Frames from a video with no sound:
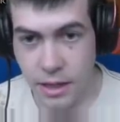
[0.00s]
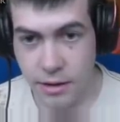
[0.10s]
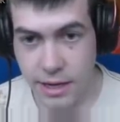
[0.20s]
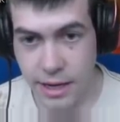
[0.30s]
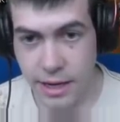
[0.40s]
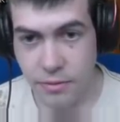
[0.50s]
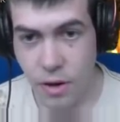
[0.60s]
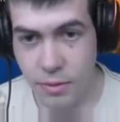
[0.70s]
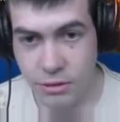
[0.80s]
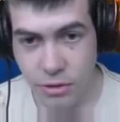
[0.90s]
Okay,
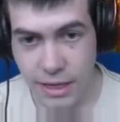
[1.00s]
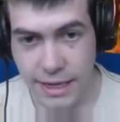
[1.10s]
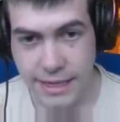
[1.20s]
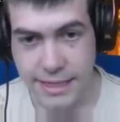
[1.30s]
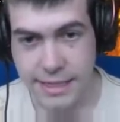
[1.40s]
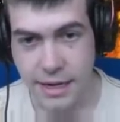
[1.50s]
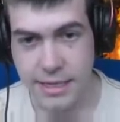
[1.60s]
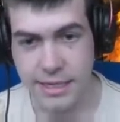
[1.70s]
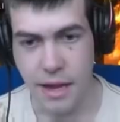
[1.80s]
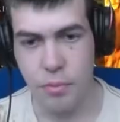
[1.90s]
well we're struggling against these guys
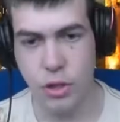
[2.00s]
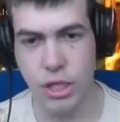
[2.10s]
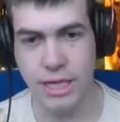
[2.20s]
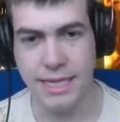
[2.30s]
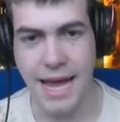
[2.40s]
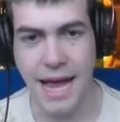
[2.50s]
because they're pushing us